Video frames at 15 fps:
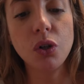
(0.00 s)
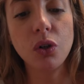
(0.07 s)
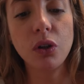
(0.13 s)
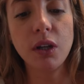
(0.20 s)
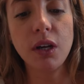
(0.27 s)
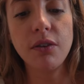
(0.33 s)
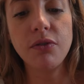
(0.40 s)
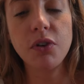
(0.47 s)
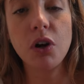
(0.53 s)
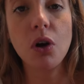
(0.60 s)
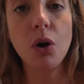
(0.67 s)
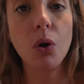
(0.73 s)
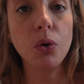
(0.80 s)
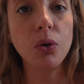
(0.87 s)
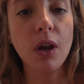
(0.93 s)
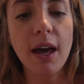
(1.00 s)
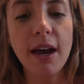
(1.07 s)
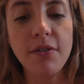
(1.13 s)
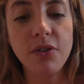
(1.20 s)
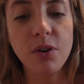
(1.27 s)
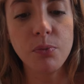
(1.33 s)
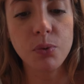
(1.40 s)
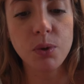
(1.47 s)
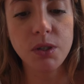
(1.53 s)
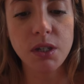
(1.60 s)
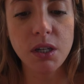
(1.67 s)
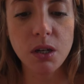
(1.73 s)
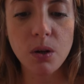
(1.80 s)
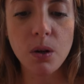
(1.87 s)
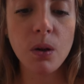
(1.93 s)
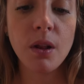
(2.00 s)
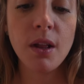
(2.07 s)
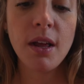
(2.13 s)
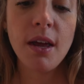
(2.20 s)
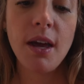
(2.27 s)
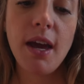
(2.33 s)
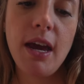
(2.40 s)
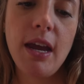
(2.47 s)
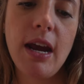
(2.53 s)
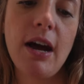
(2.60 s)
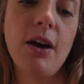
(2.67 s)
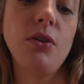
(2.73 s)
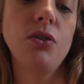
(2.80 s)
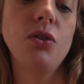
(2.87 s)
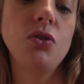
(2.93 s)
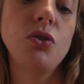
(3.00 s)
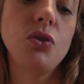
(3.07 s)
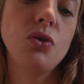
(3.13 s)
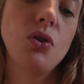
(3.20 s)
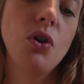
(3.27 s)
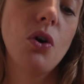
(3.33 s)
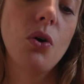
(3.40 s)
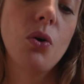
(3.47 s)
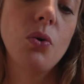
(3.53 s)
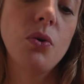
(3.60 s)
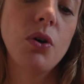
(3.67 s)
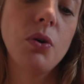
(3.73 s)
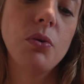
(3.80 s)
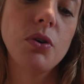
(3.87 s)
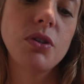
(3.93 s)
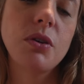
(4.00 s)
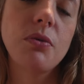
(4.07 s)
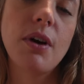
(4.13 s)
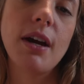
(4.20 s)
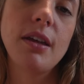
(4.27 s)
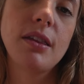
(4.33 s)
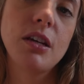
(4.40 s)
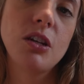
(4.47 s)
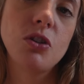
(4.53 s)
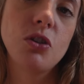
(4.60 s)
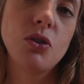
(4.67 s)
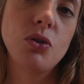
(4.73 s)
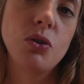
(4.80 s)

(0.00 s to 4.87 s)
to leave your old life in Brazil? And how did you know it was the right thing to